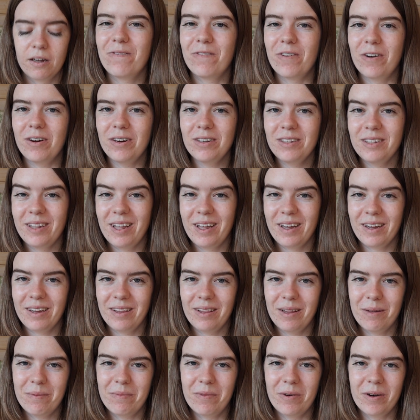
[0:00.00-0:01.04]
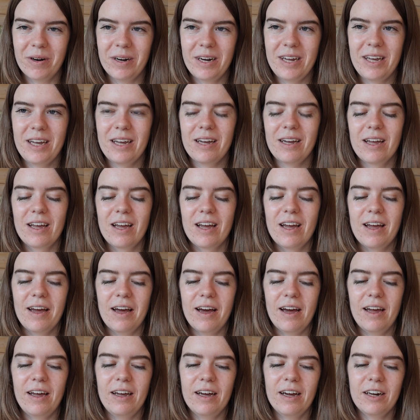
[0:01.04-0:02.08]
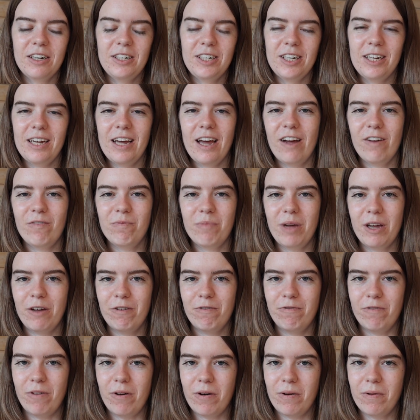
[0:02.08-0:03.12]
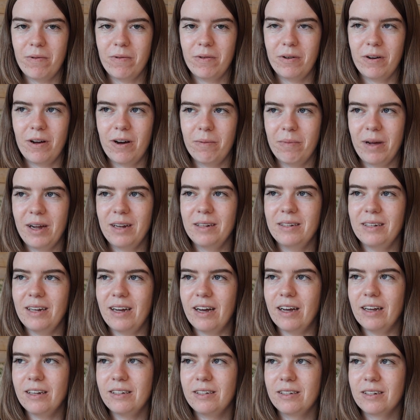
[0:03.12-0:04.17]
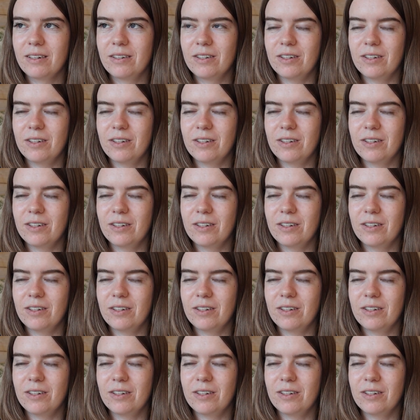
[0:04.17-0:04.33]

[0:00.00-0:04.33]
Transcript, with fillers: First thing in the morning, I actually have my phone on my desk,